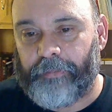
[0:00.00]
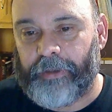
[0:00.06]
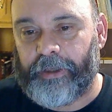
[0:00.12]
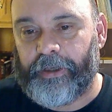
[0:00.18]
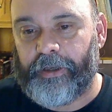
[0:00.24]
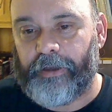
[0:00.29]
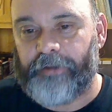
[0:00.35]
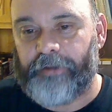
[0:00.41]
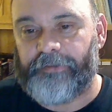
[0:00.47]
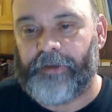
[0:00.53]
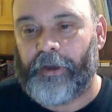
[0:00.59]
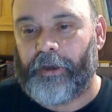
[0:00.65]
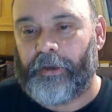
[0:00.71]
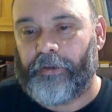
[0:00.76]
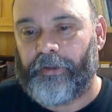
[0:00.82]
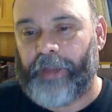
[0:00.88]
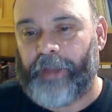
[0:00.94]
because
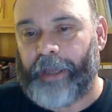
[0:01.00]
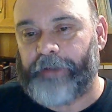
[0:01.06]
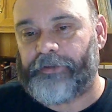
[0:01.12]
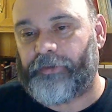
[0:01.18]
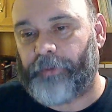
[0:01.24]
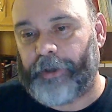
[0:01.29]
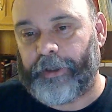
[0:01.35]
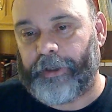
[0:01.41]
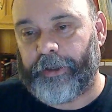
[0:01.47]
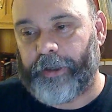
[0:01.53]
that's going to